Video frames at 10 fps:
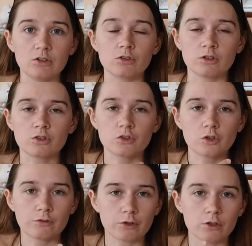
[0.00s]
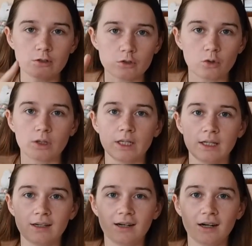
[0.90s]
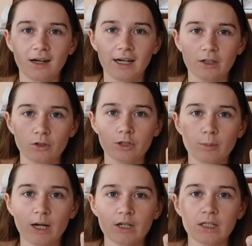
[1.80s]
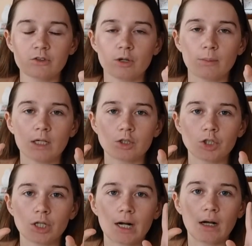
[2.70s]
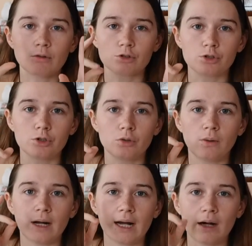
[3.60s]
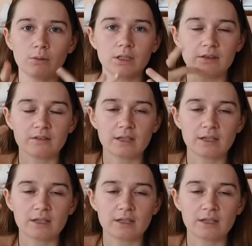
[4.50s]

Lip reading: So this is the first story I learned about it, so I'm not sure how true, how it is,